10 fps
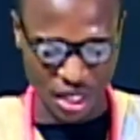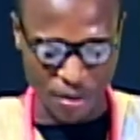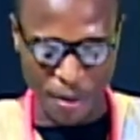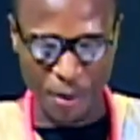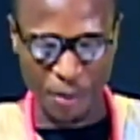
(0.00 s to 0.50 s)

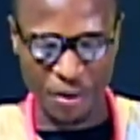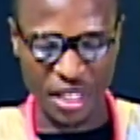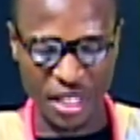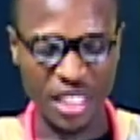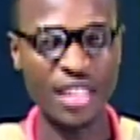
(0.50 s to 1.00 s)
Maybe people
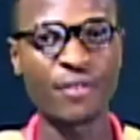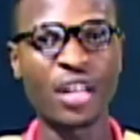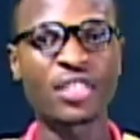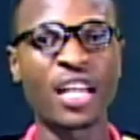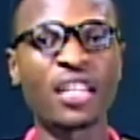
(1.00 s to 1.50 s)
wait the day for
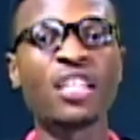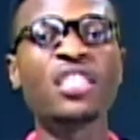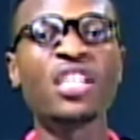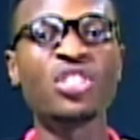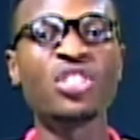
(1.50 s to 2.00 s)
outside.
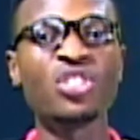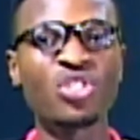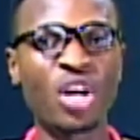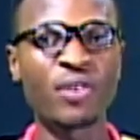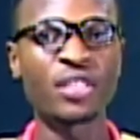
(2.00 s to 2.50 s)
They
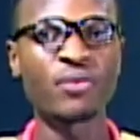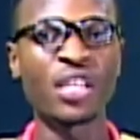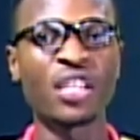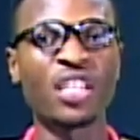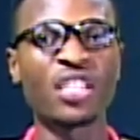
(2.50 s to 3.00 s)
enjoy
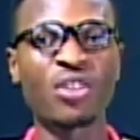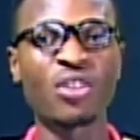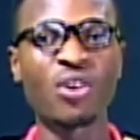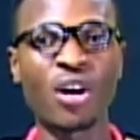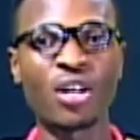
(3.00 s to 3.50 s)
waiting. It go
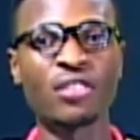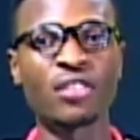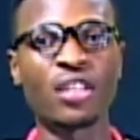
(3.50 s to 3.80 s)
on.